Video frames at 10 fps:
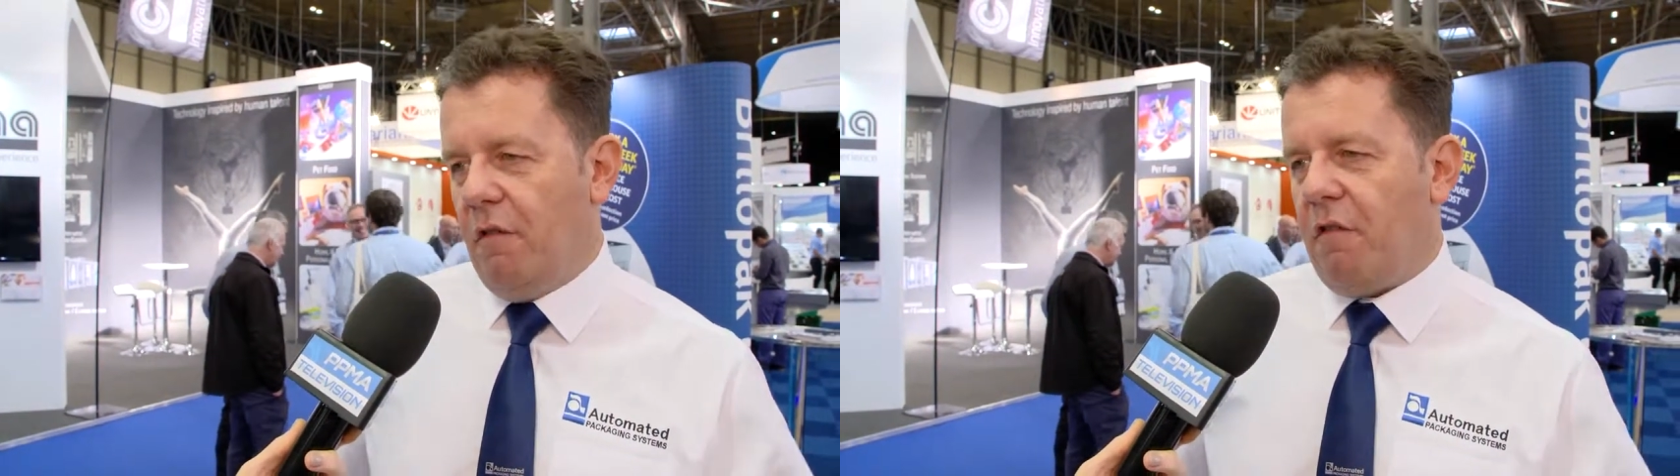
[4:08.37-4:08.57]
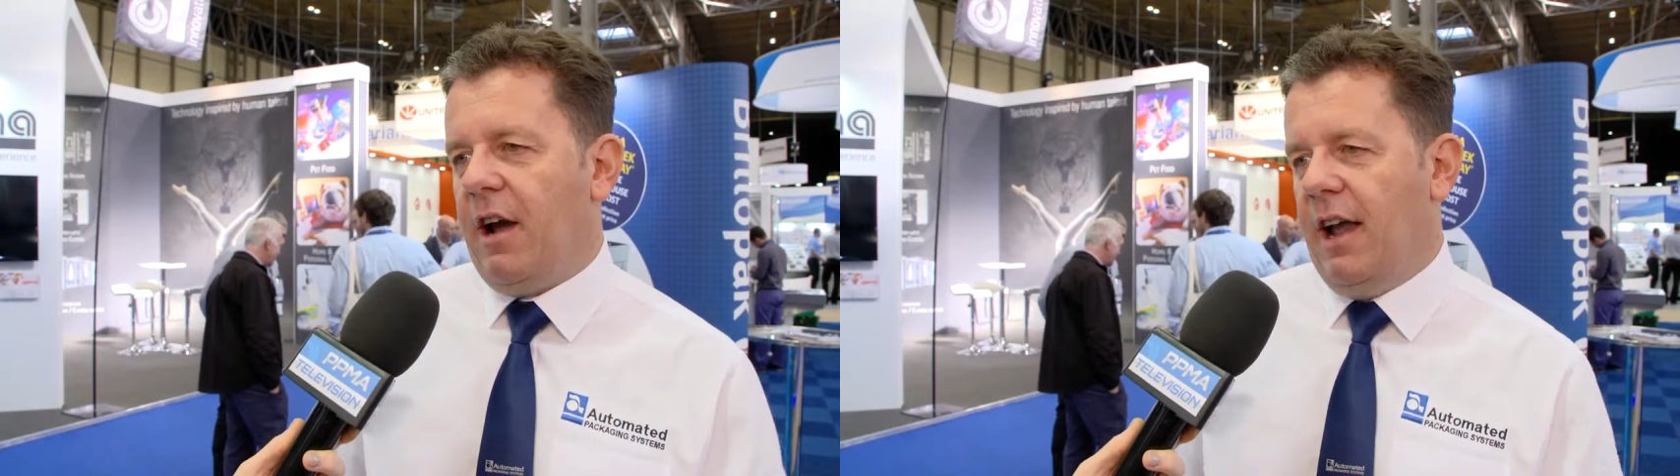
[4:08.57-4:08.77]

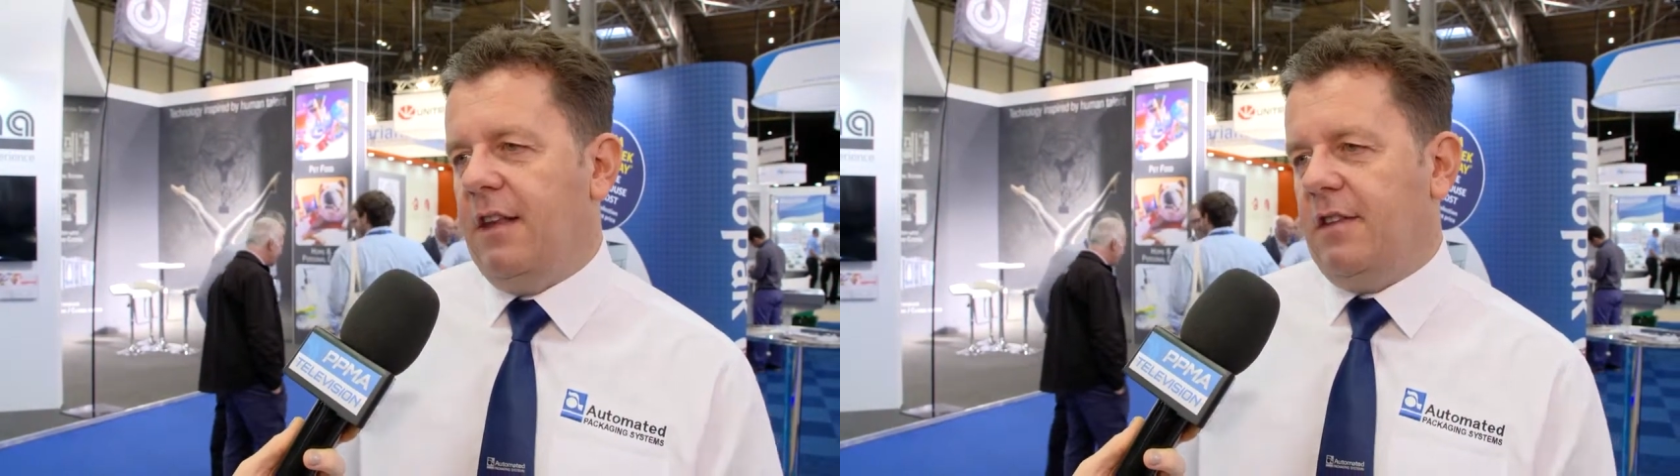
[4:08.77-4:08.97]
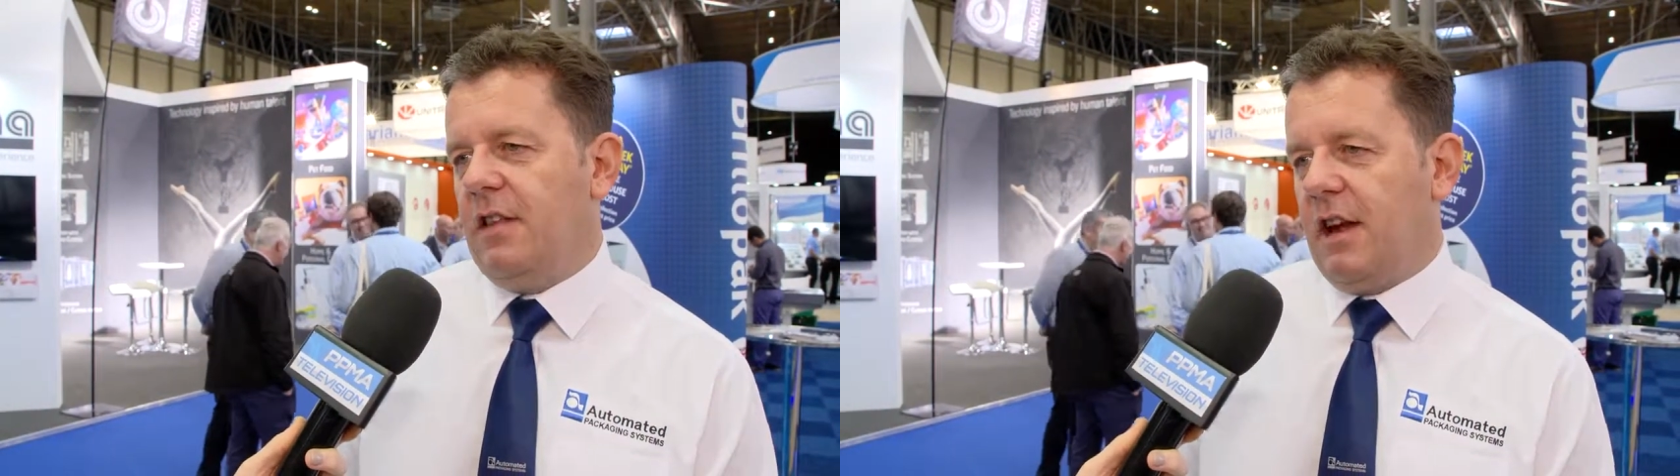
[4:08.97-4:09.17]
offering
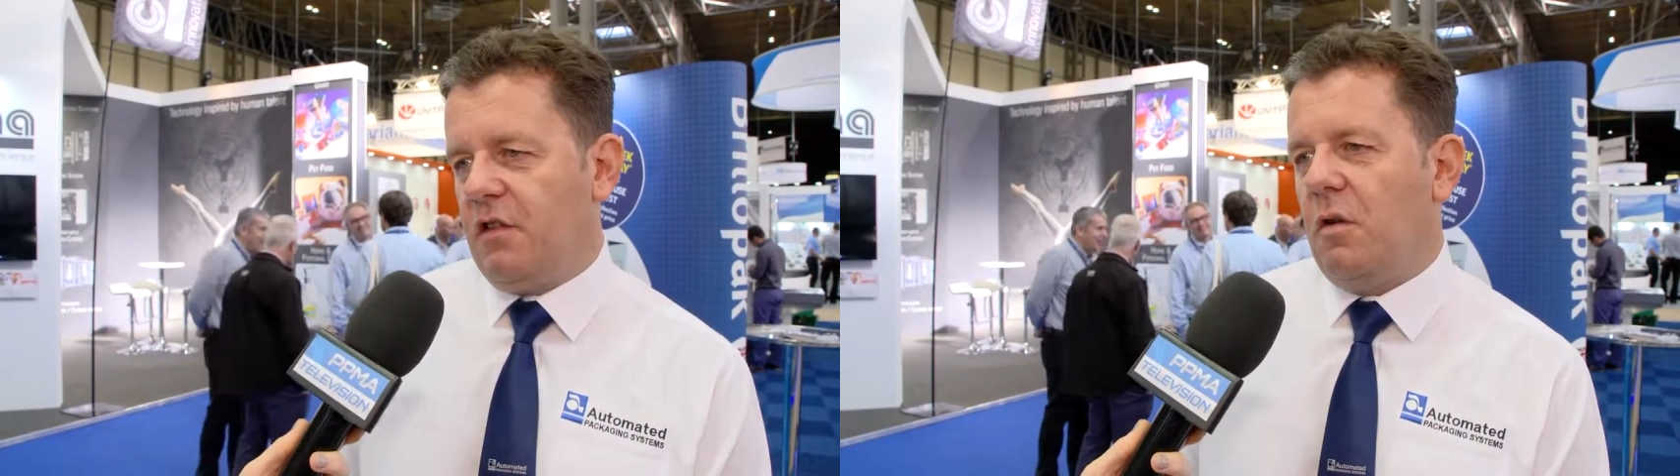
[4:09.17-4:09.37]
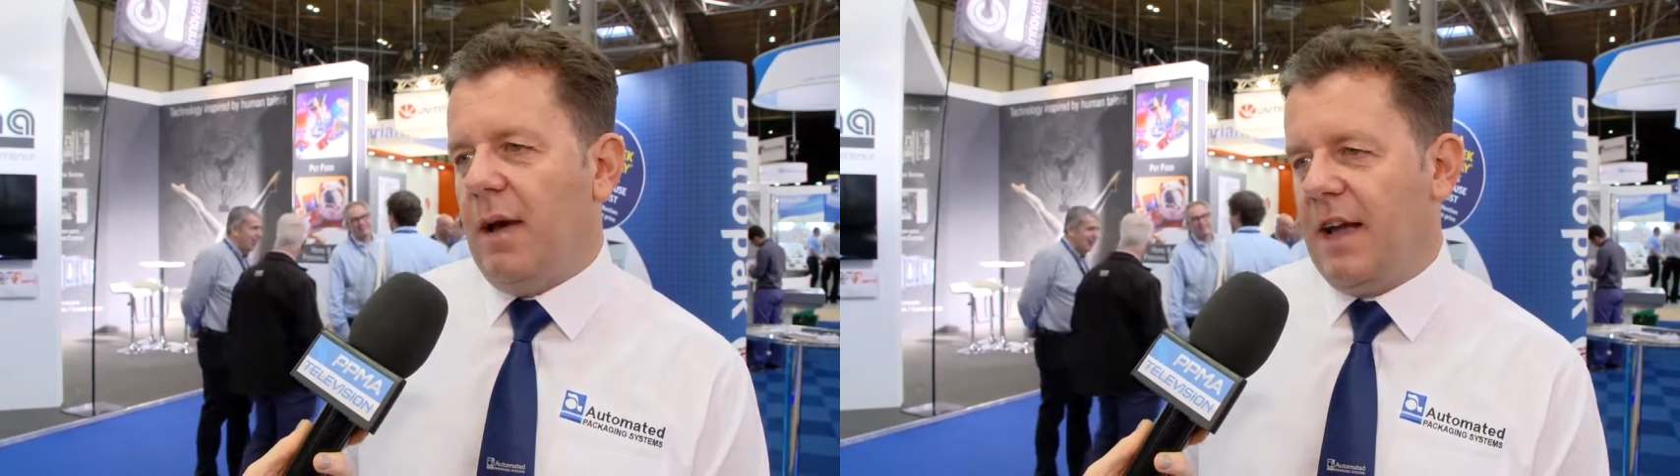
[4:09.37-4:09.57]
is
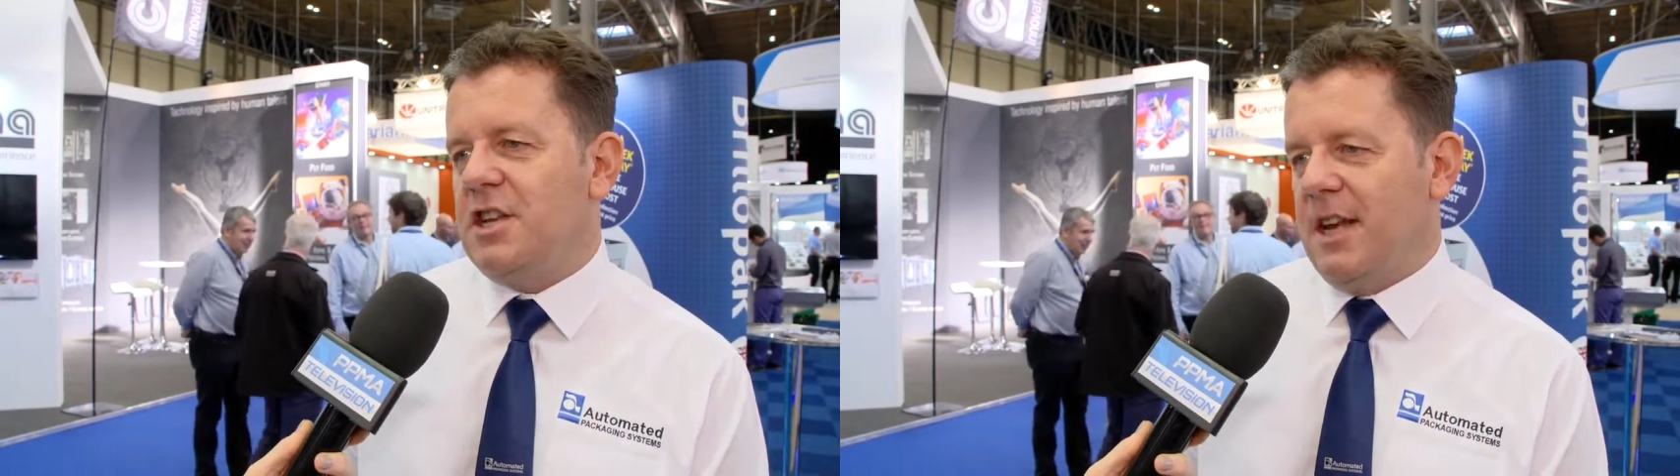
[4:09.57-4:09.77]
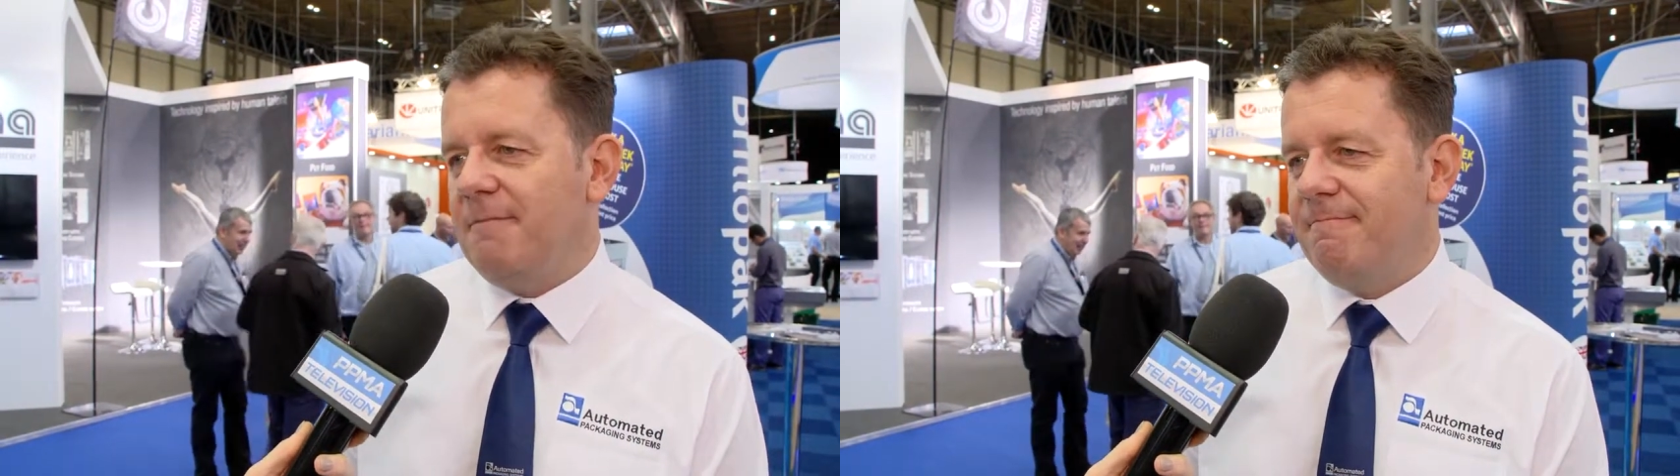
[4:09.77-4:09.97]
industrial packaging.